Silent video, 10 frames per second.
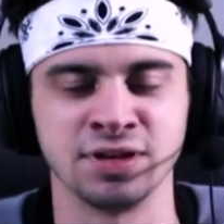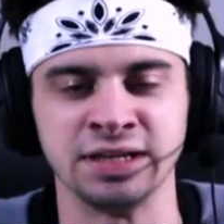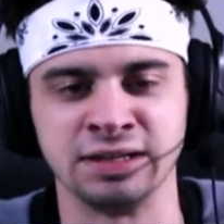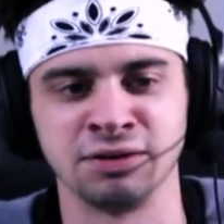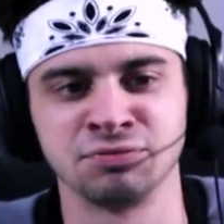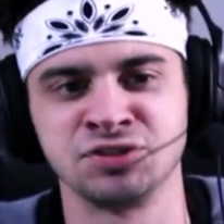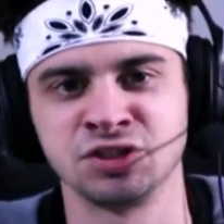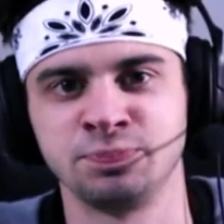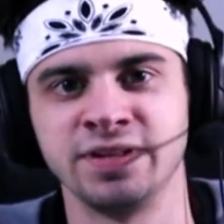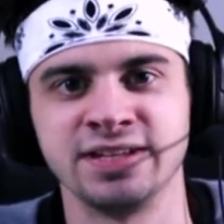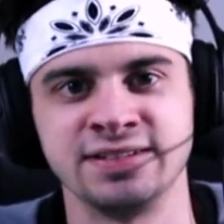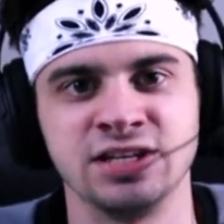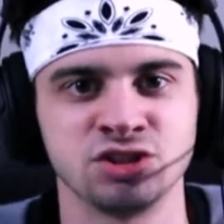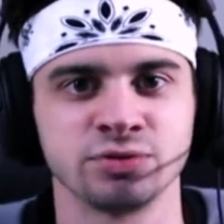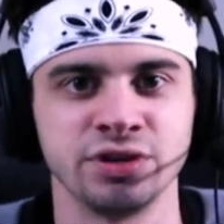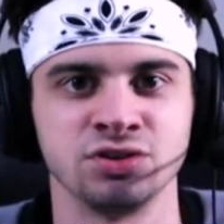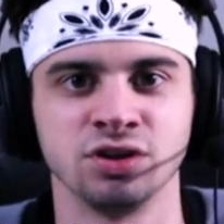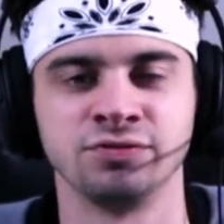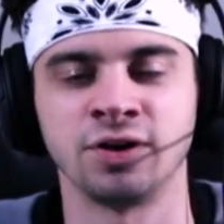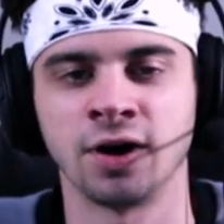Like, there's just been this history
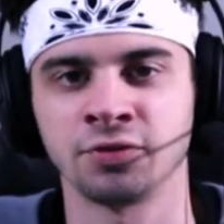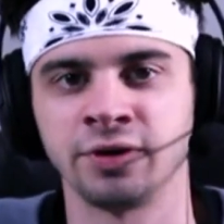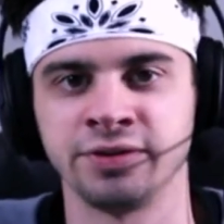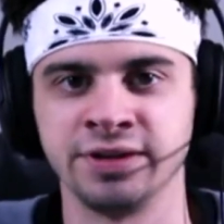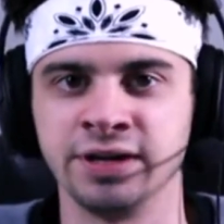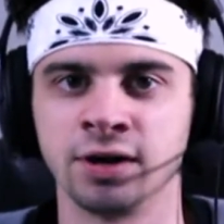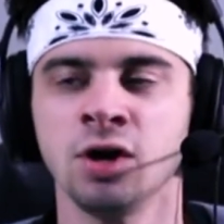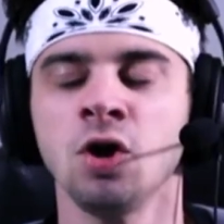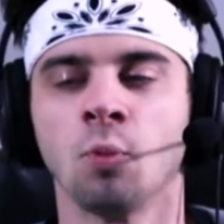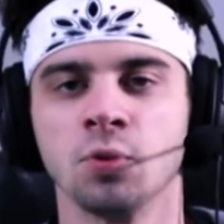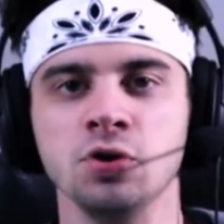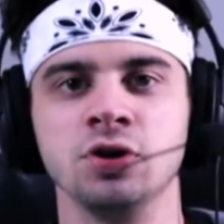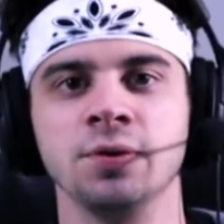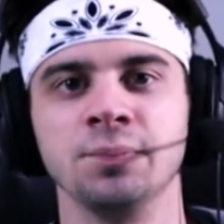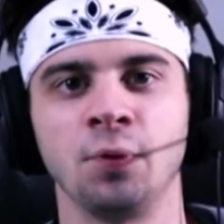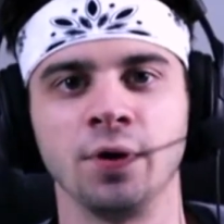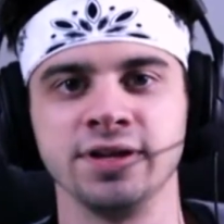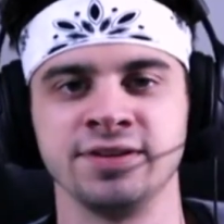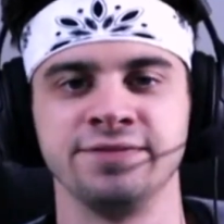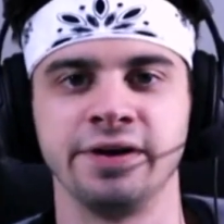so far throughout the year where you can
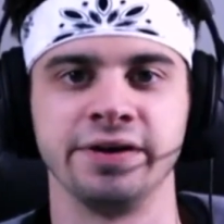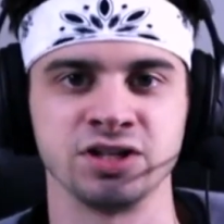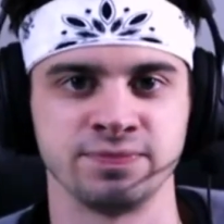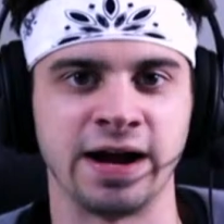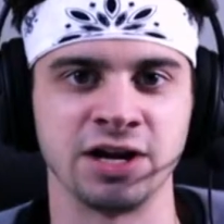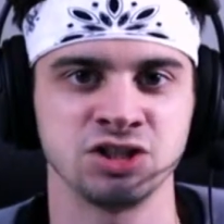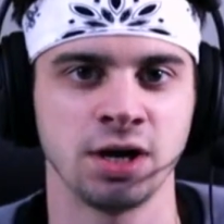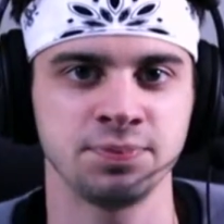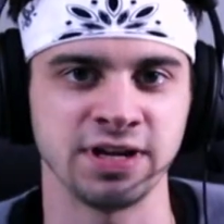point to various matchups,